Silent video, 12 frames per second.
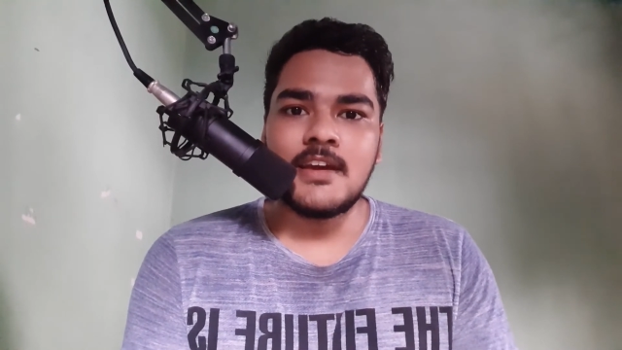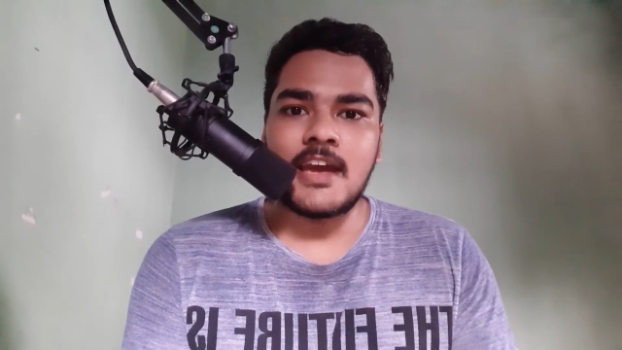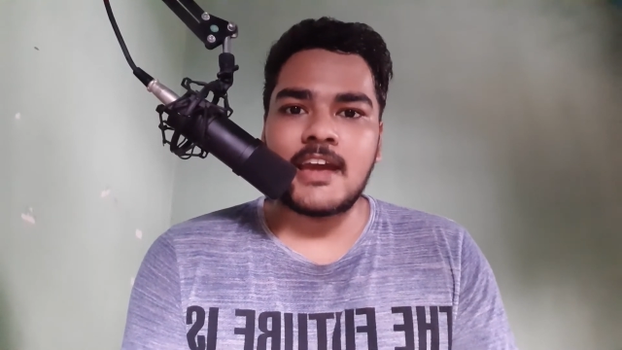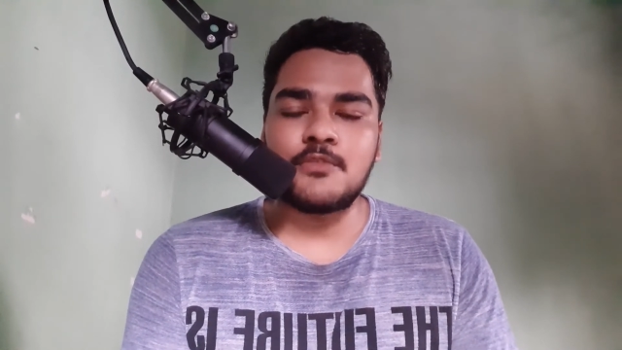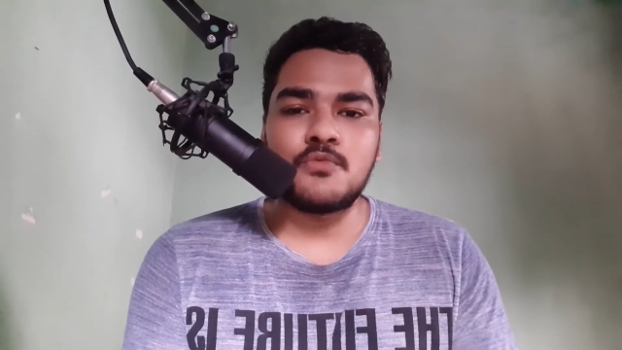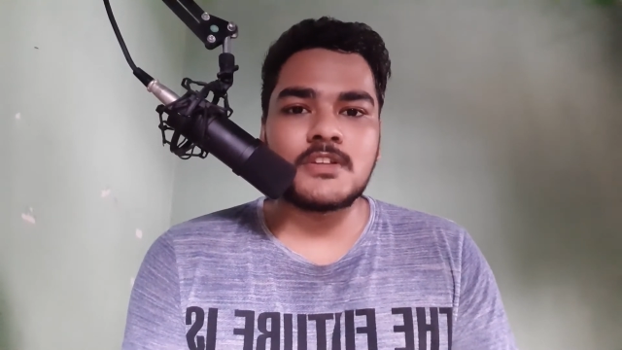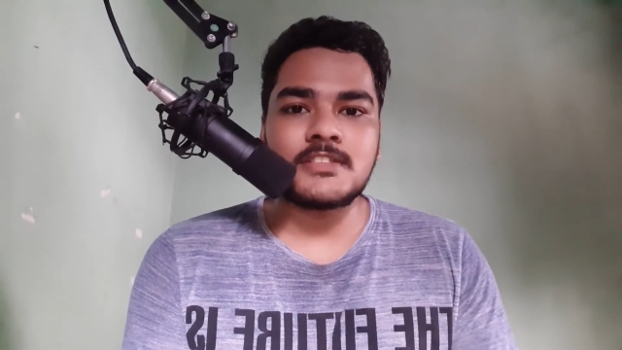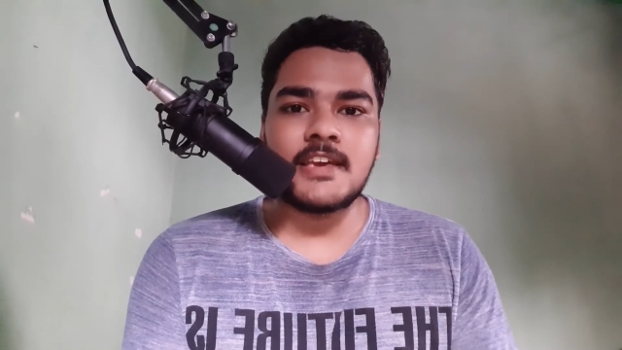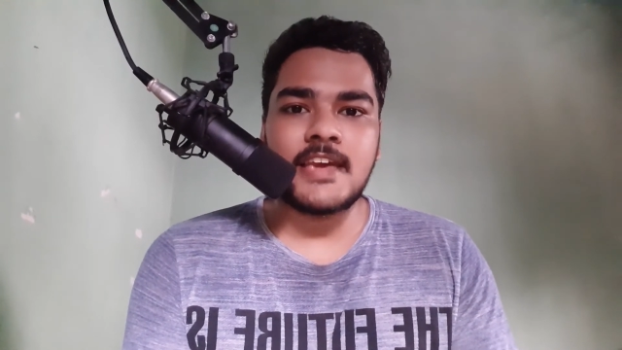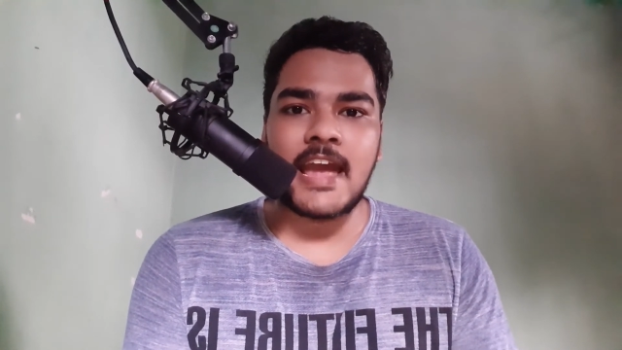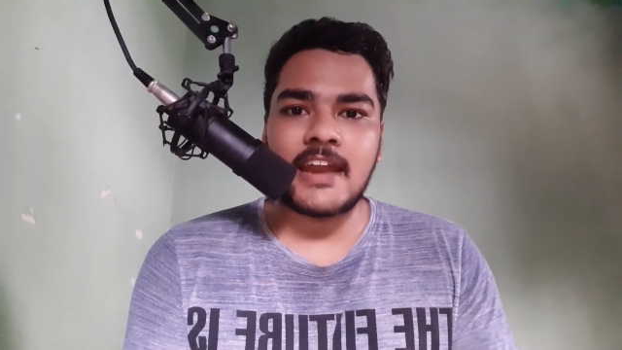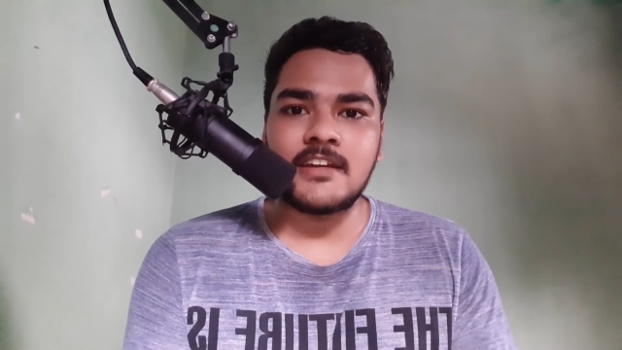And once I
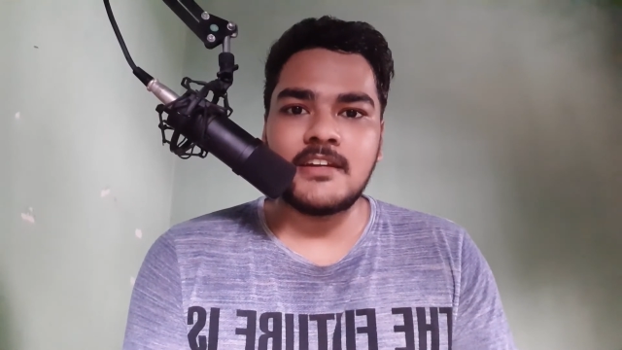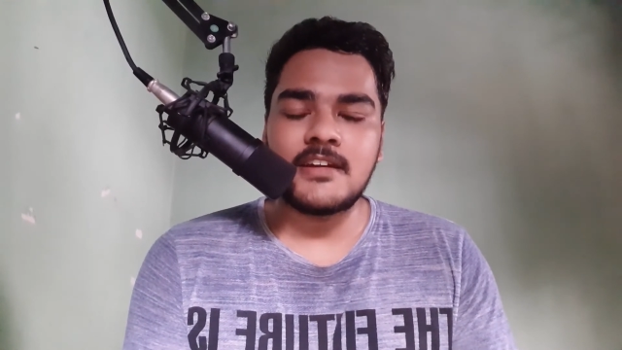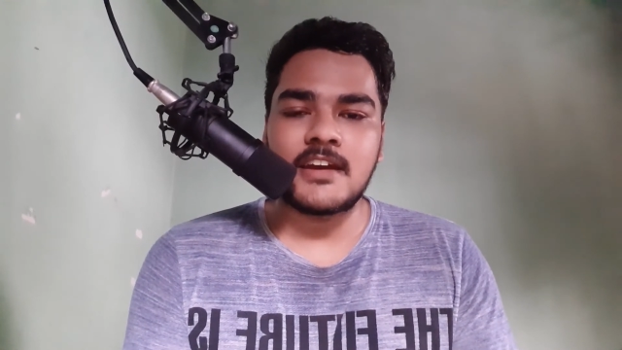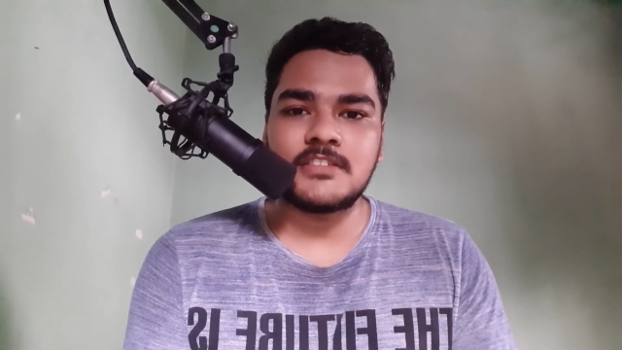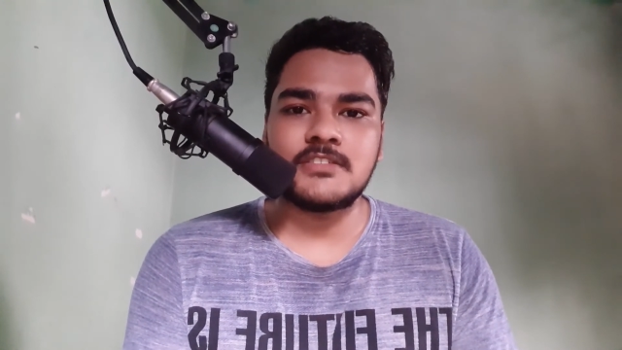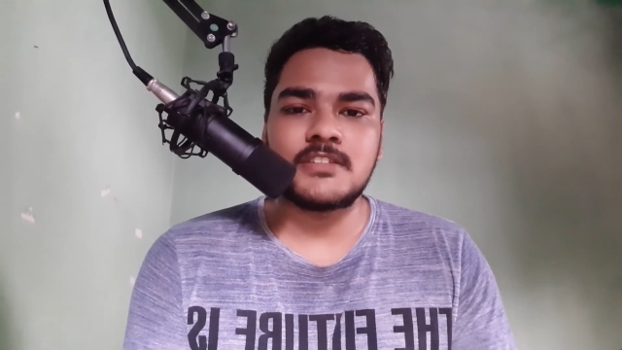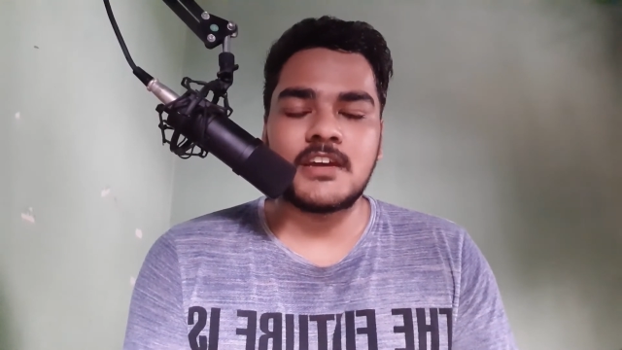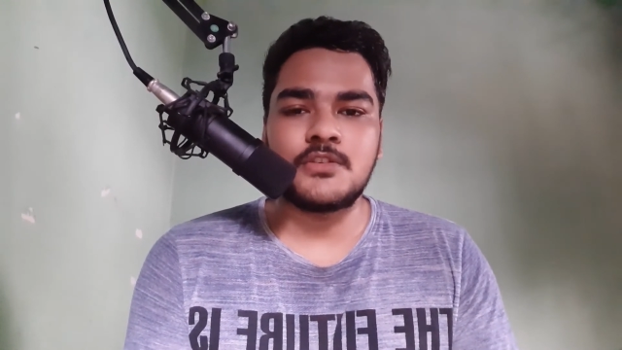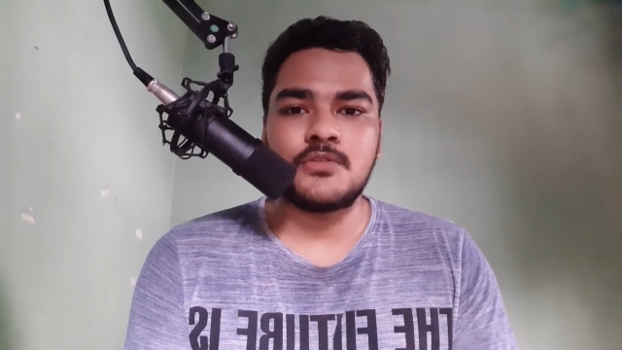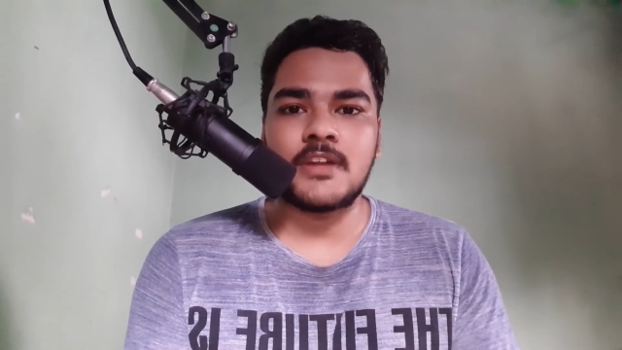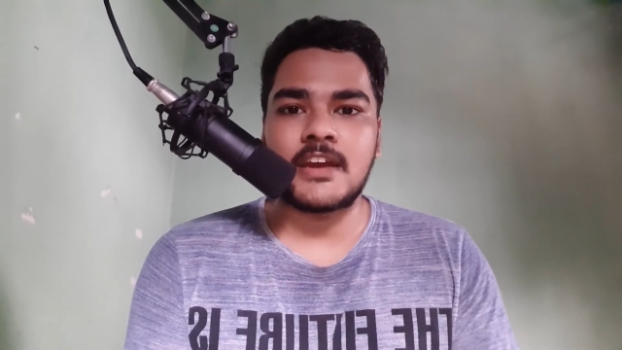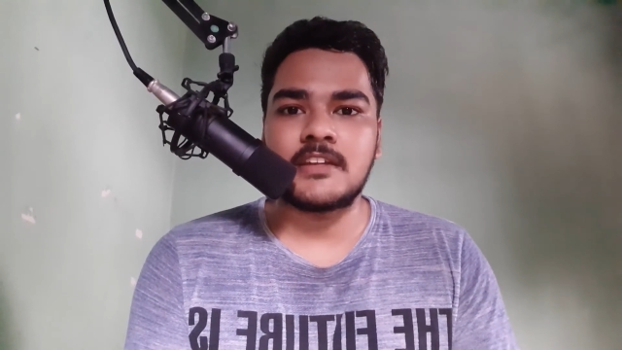had it, I just had
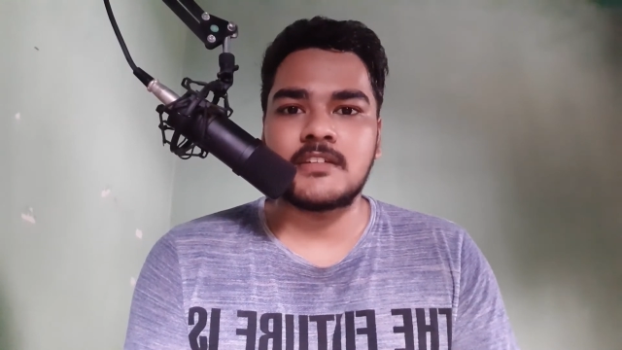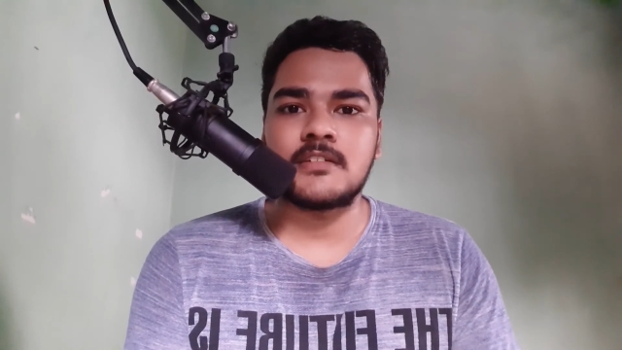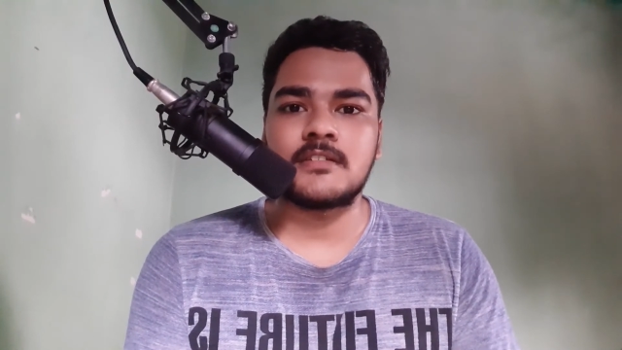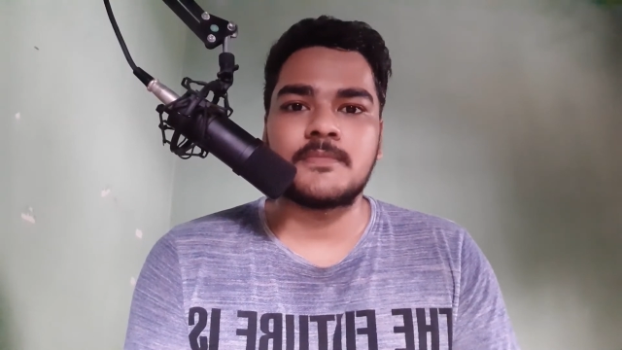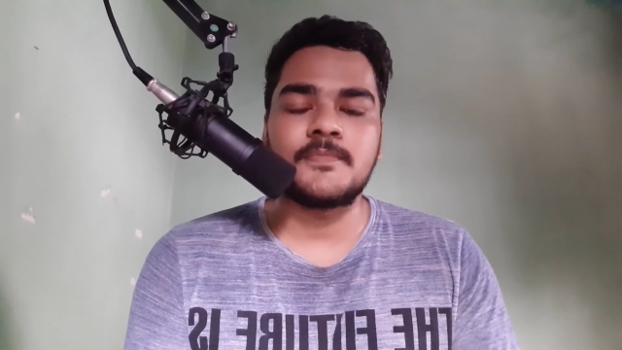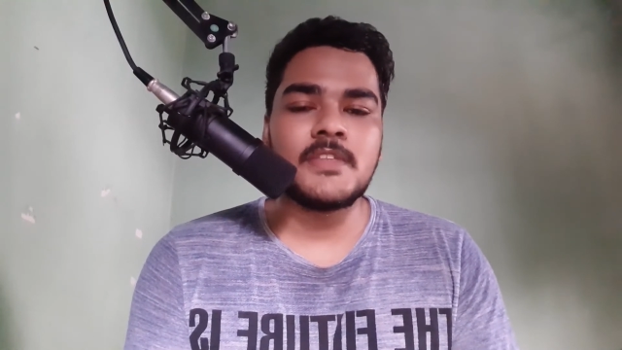to write a